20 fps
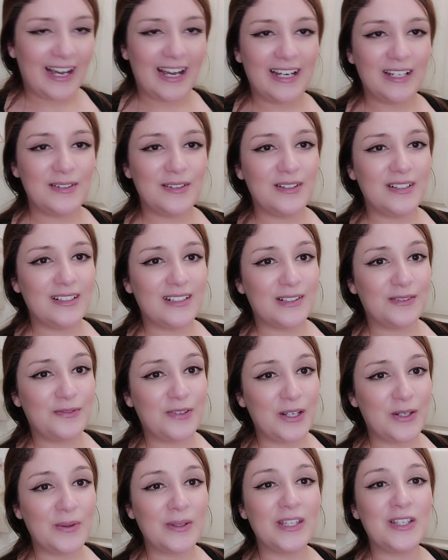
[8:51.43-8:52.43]
And
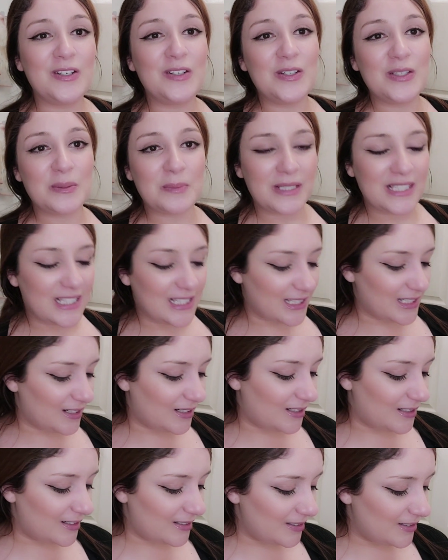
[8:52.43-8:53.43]
for anyone that knows my
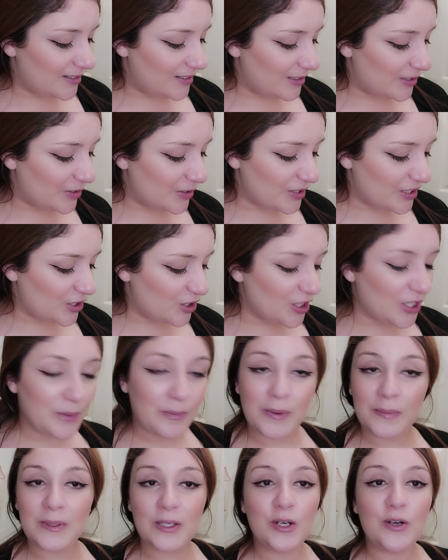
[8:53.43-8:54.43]
sister, knows that she
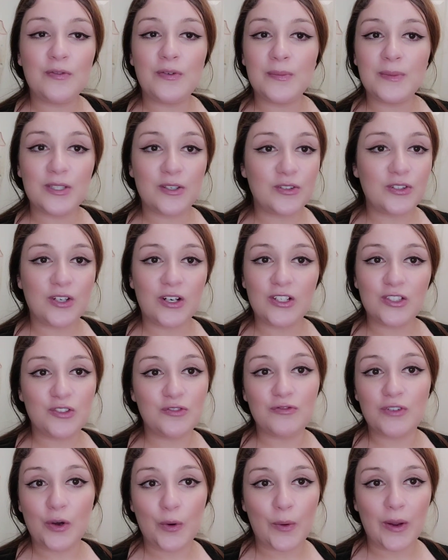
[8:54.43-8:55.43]
could probably go from 0 to
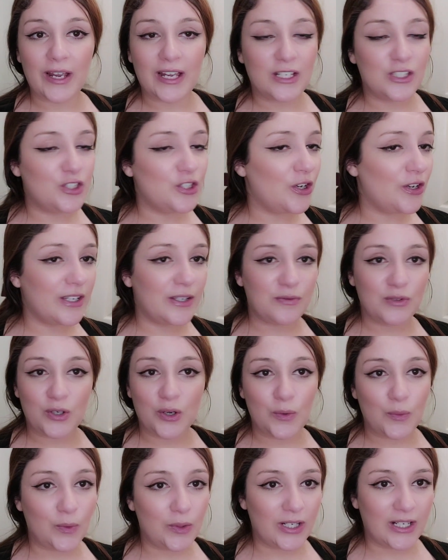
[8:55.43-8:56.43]
100 real quick, and she don't give you
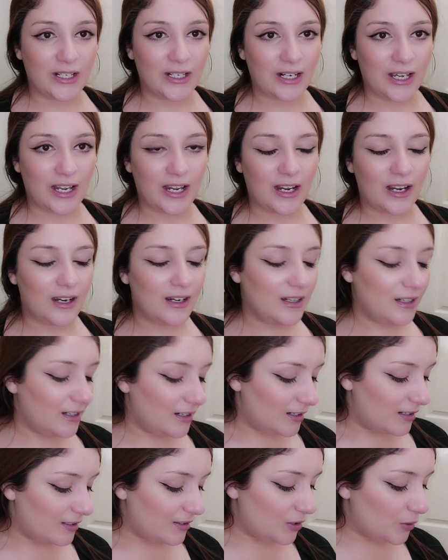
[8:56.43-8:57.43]
no warning. Like,
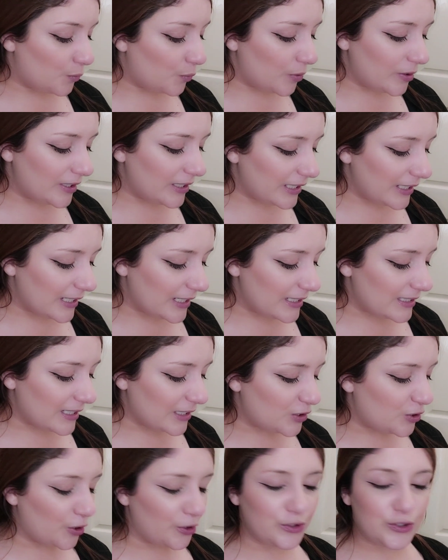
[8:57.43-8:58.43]
the warning is
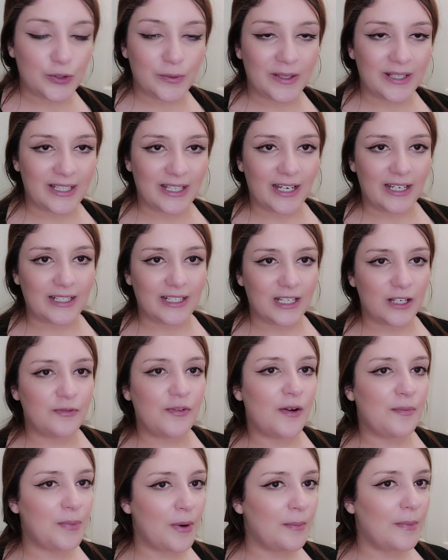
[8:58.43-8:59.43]
like, don't do it again. Like,
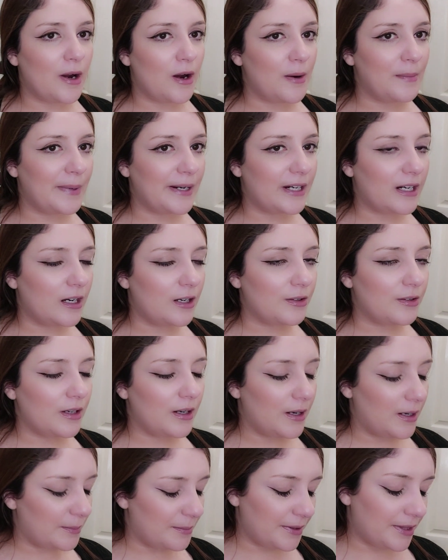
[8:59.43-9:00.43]
if I put my arm back
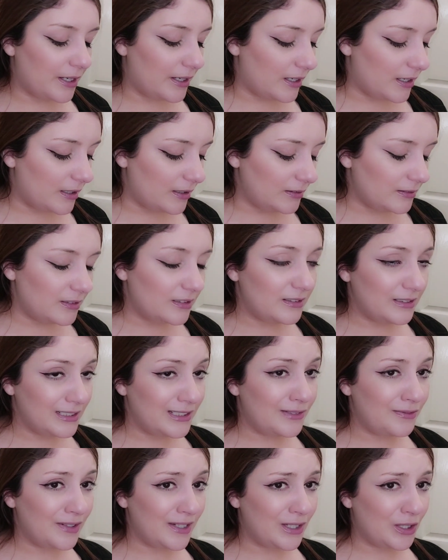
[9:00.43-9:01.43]
up there,
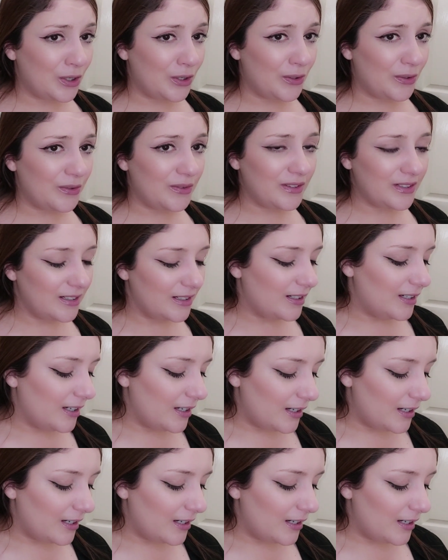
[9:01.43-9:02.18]
leave it alone.